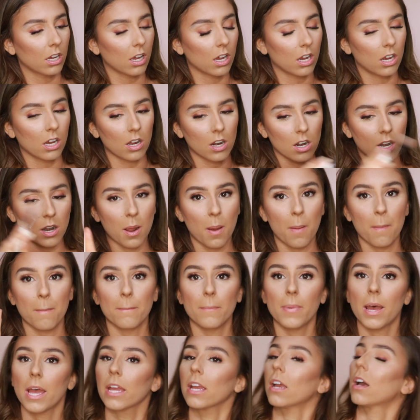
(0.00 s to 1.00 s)
on
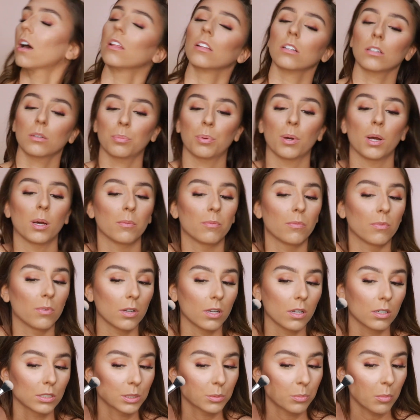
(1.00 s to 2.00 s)
my ColourPop
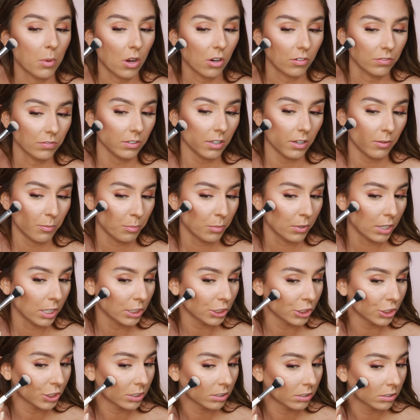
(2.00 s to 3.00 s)
small fluff
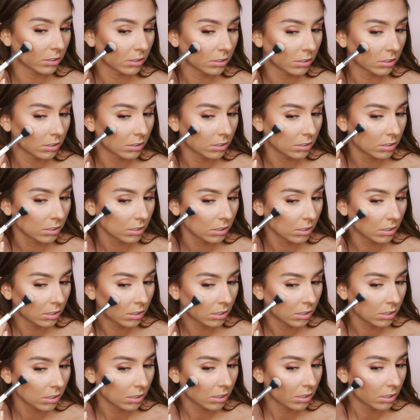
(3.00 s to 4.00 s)
brush.
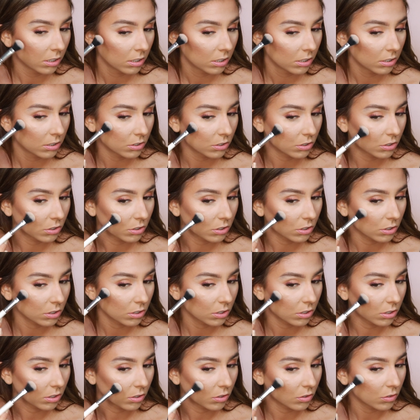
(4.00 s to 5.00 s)
Just
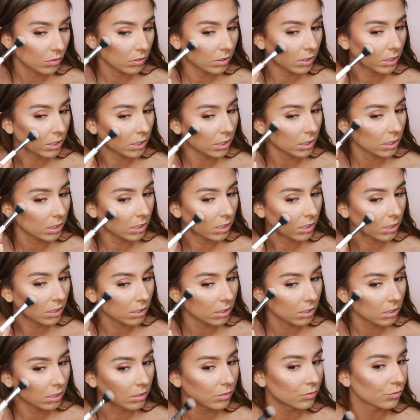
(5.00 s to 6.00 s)
go right
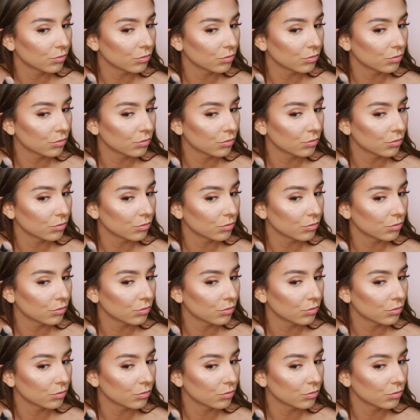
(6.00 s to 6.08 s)
here.